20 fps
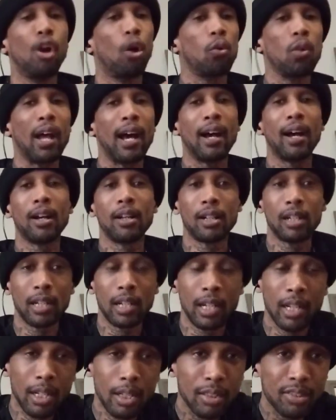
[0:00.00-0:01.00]
No lie.
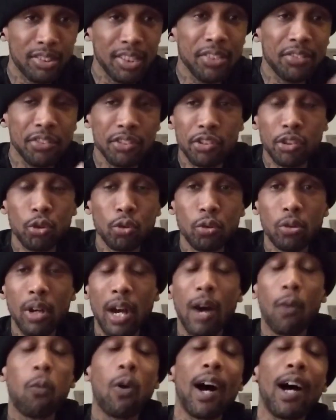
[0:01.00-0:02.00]
Season
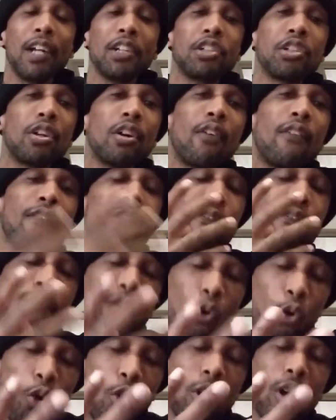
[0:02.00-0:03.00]
two, I watched
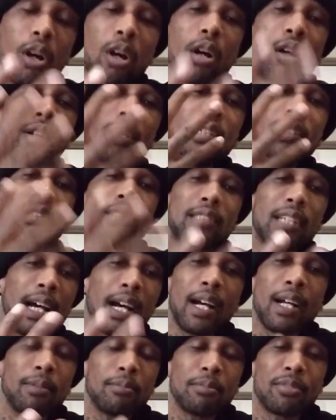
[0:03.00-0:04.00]
four
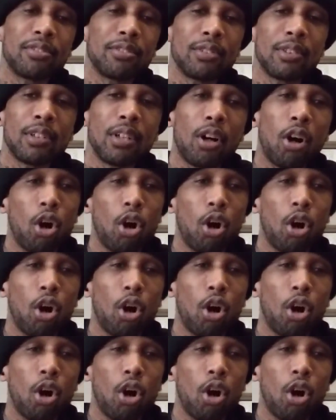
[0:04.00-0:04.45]
times.